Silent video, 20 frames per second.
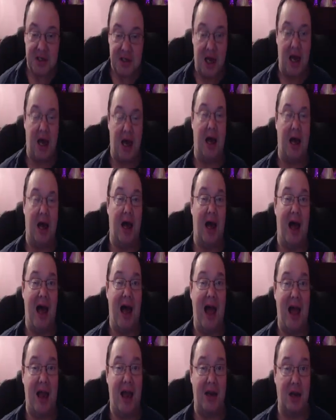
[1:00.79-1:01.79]

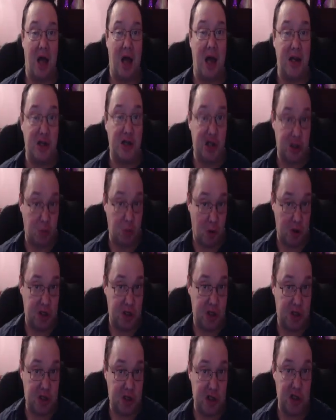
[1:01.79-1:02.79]
And I just
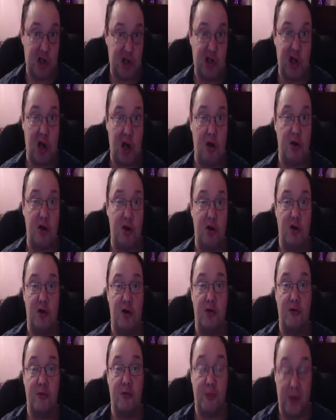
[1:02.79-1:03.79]
wanted to show
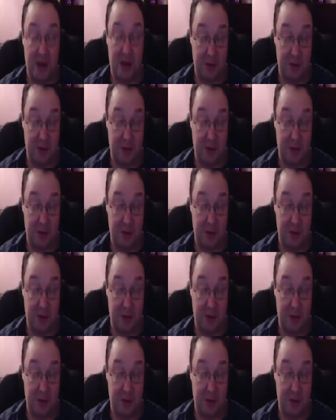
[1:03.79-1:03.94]
you,